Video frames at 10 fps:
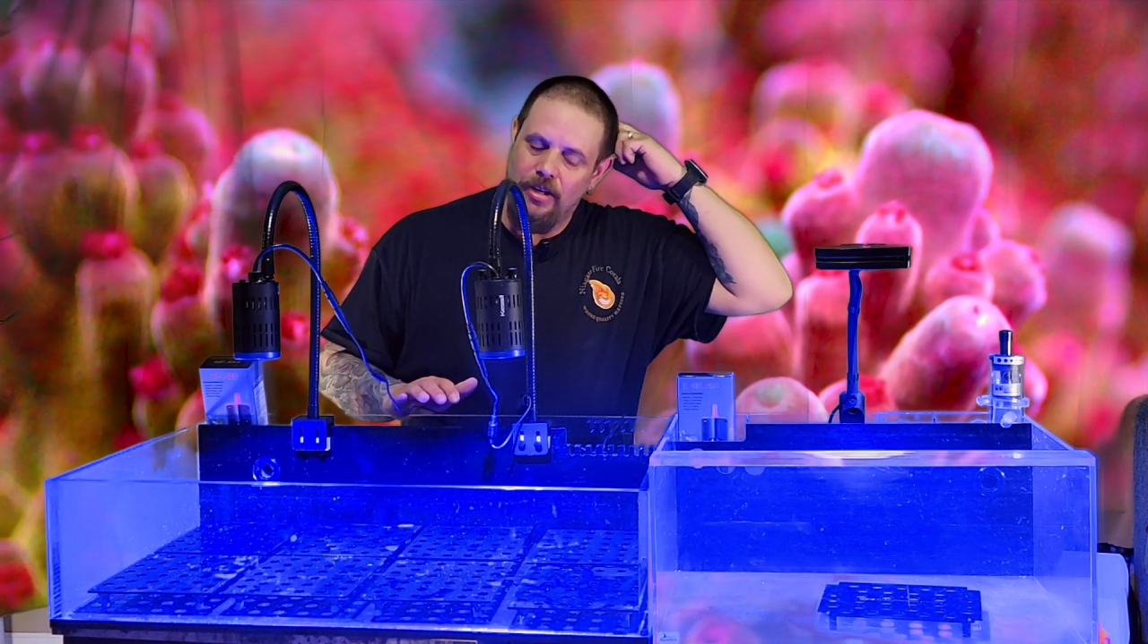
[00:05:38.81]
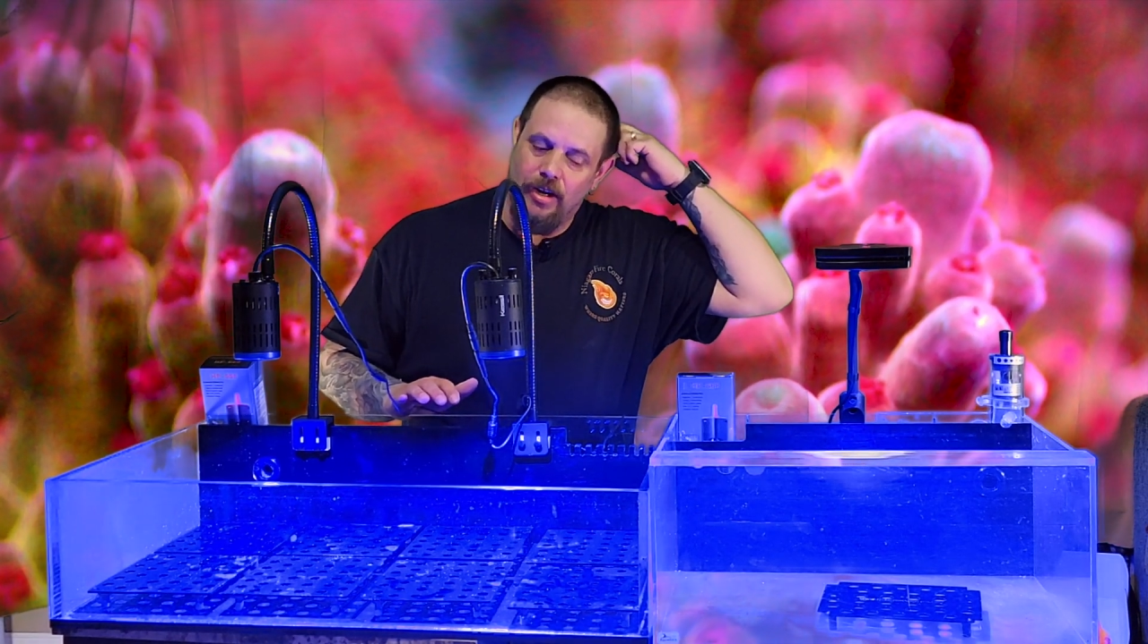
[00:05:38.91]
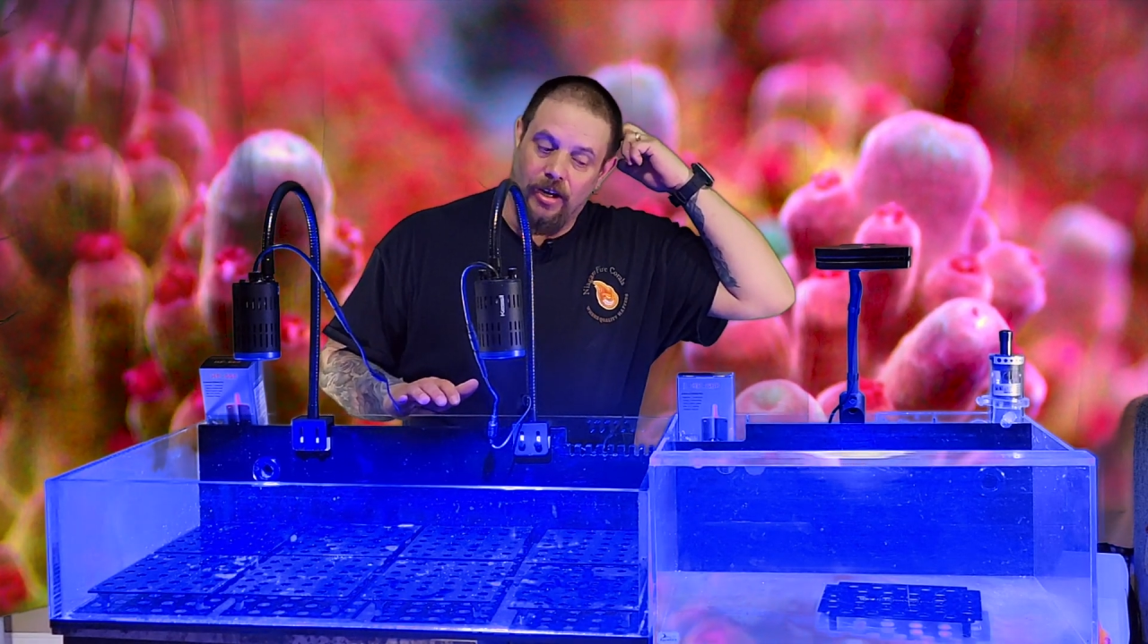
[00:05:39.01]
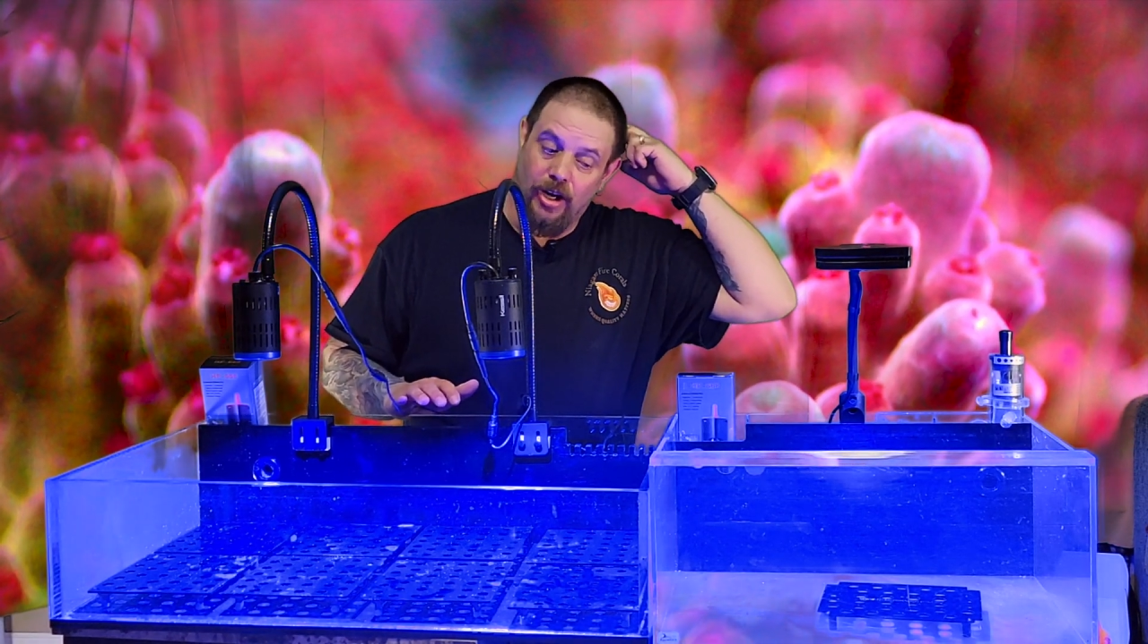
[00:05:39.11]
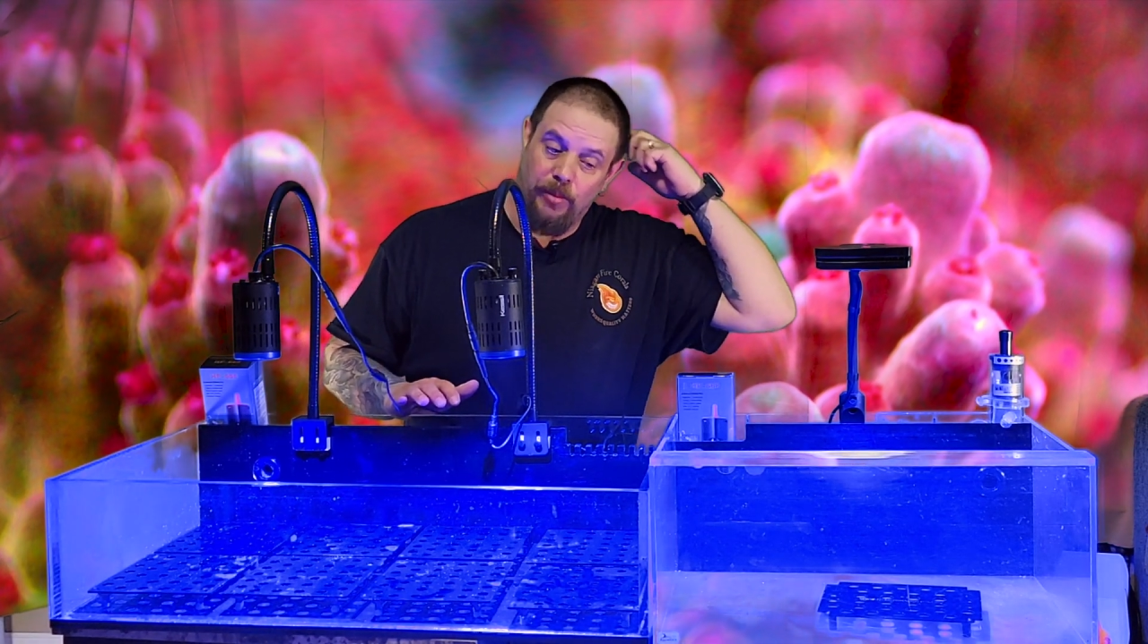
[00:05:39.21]

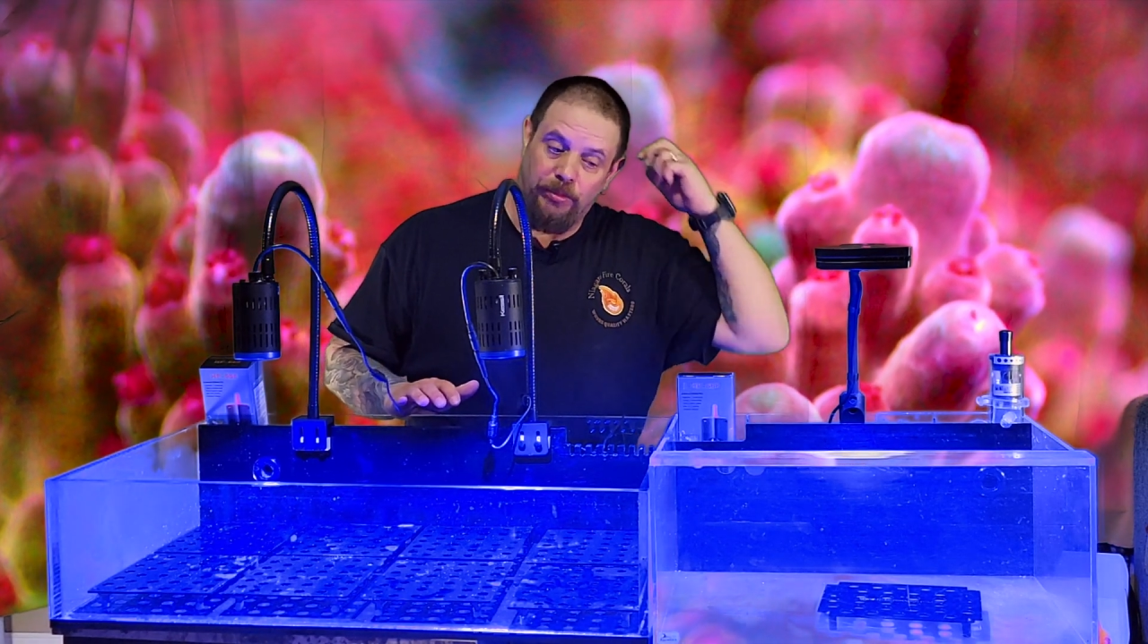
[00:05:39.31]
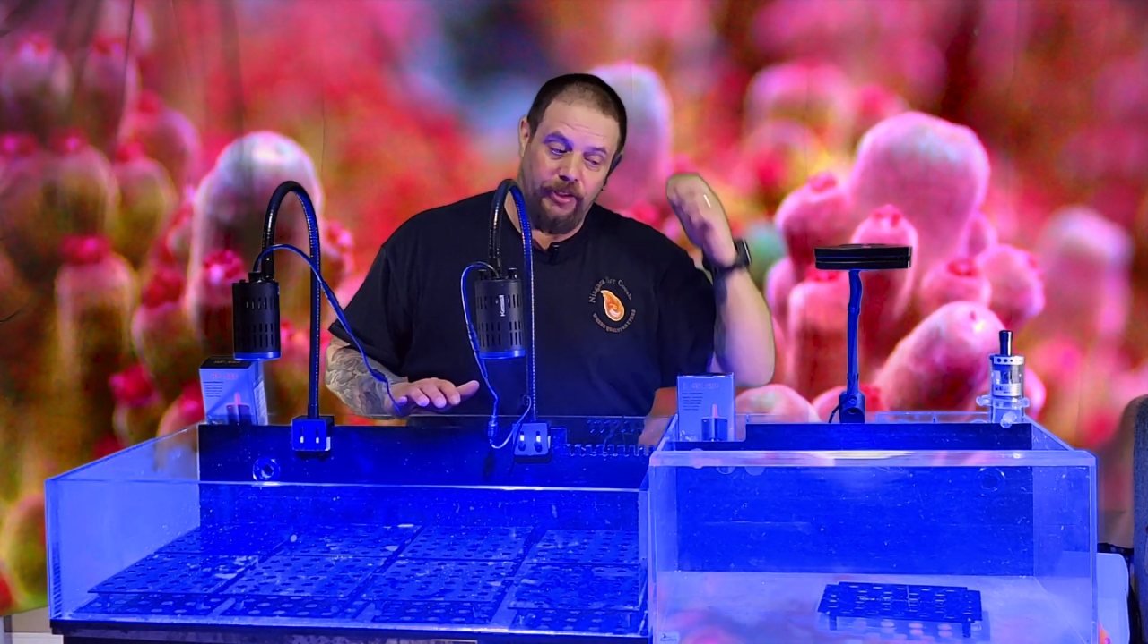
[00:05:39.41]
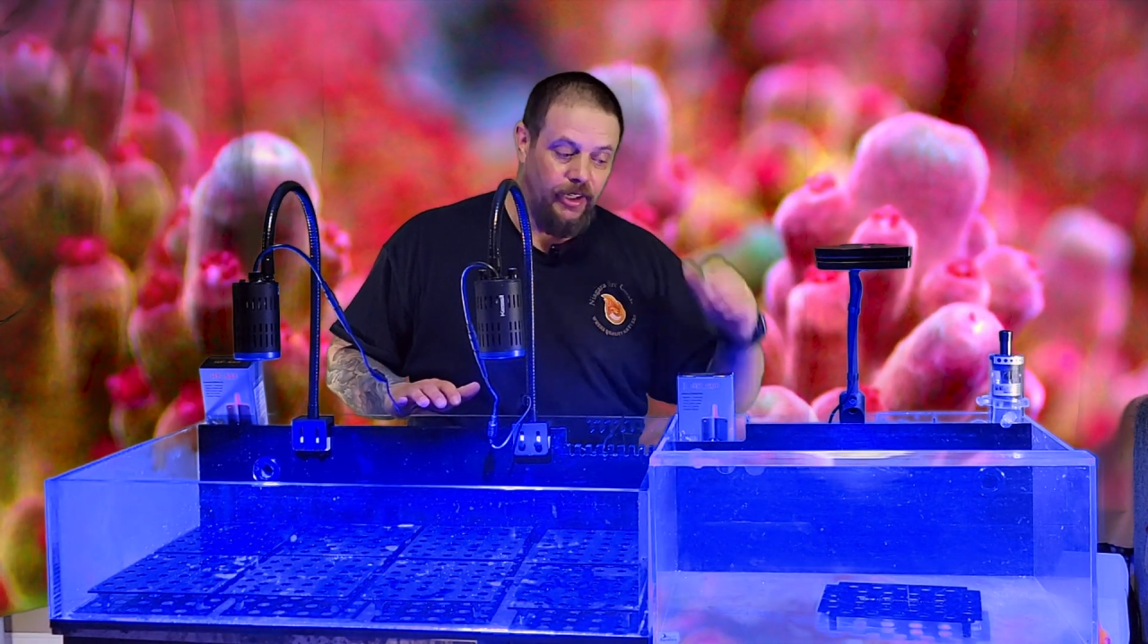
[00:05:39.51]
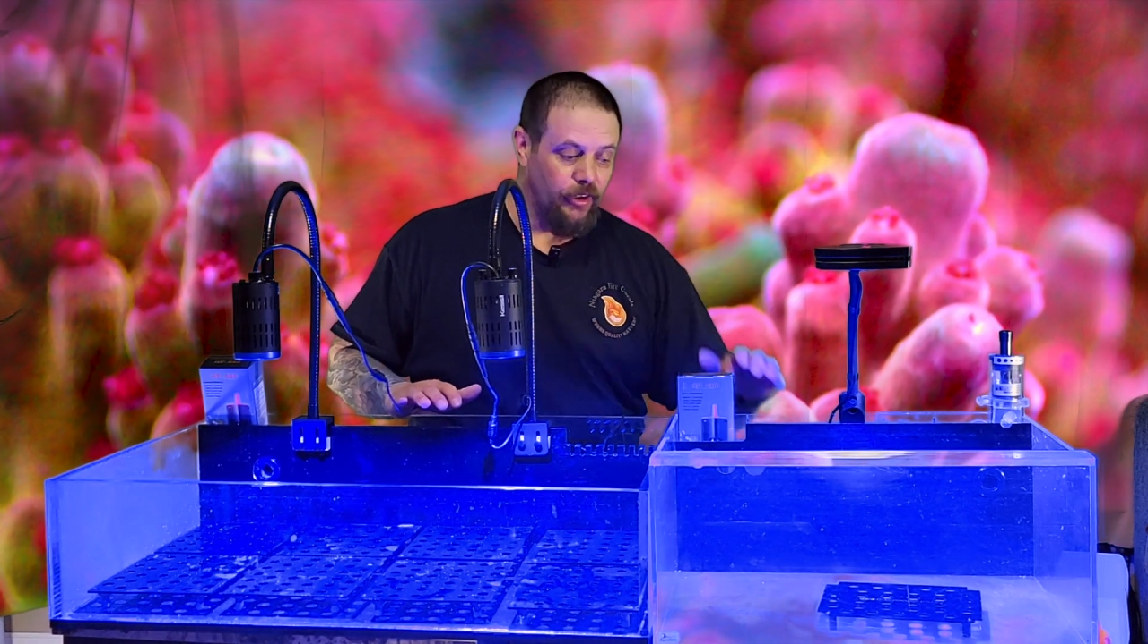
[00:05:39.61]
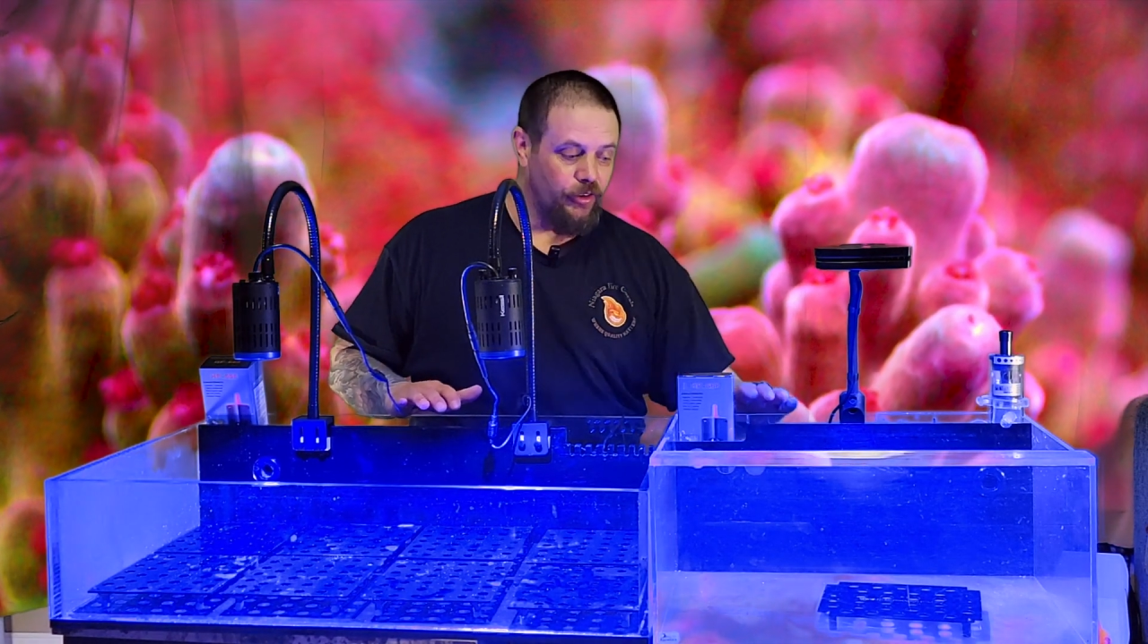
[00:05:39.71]
a couple of
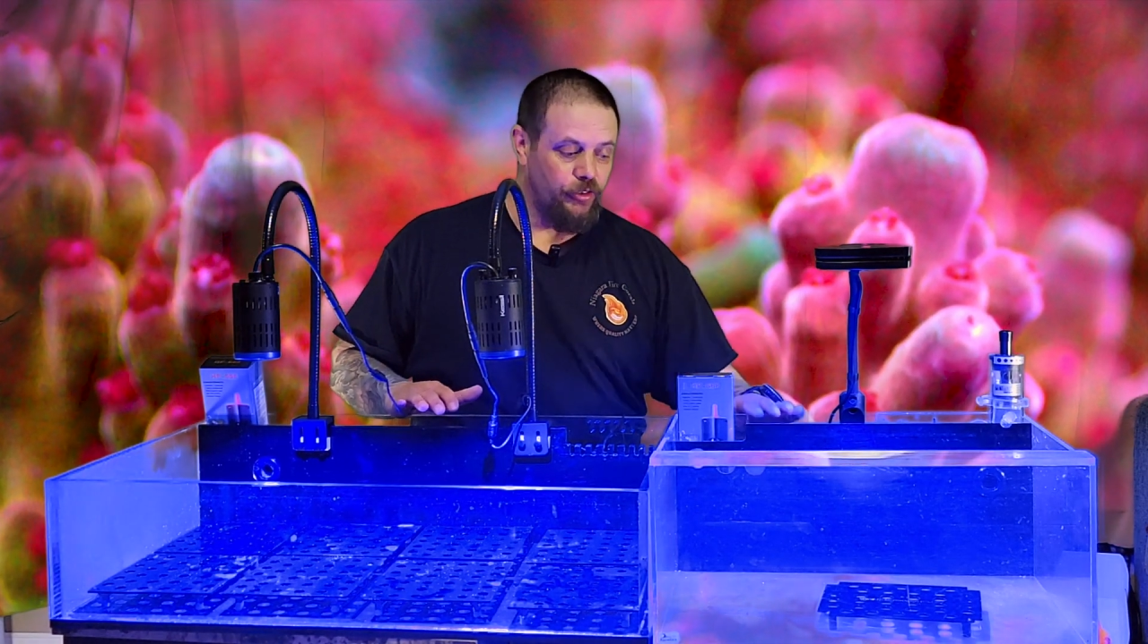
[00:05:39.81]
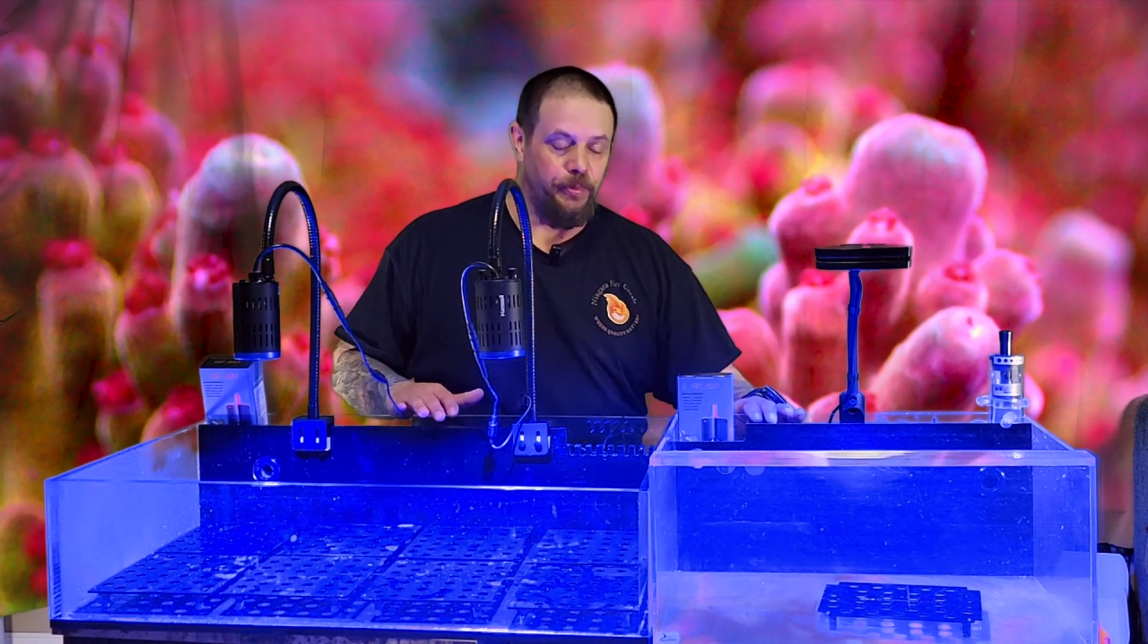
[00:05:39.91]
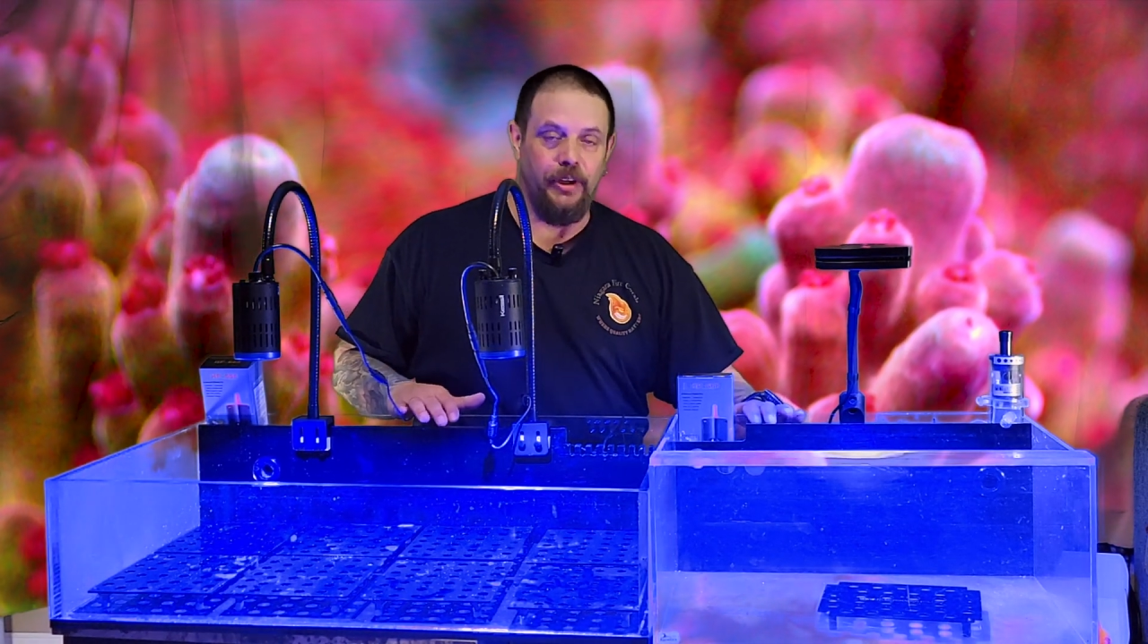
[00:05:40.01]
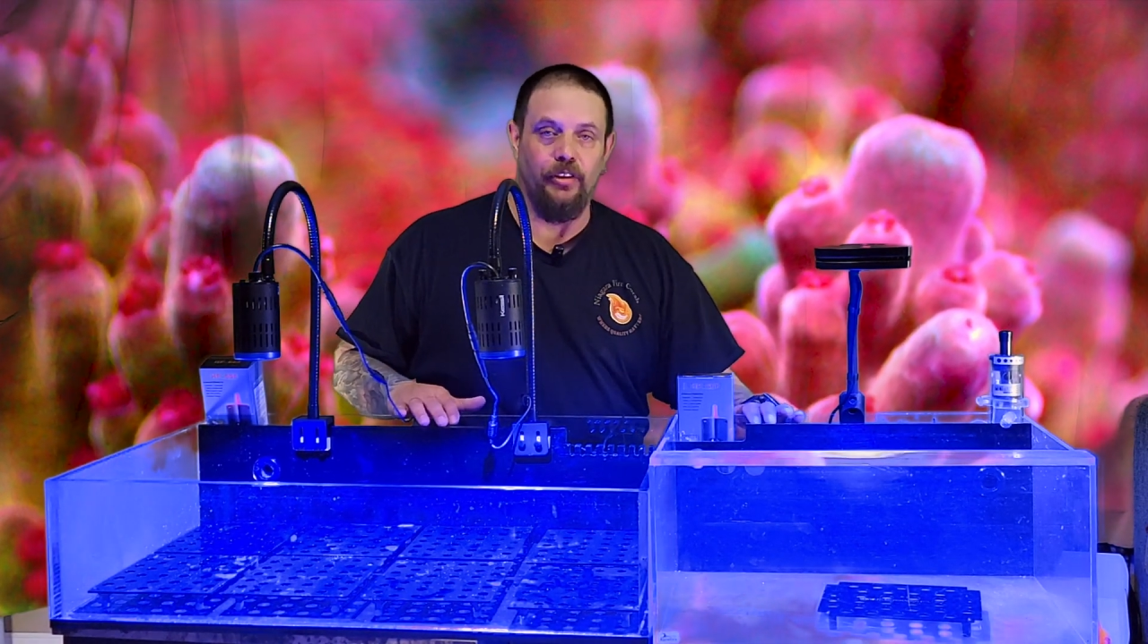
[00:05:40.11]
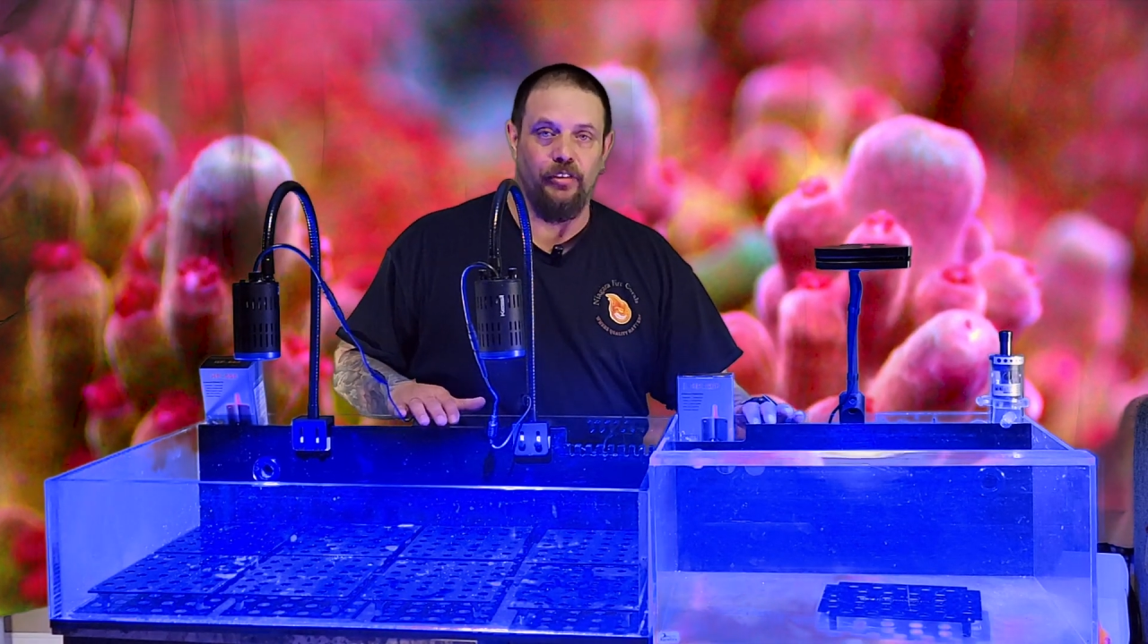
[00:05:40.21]
years because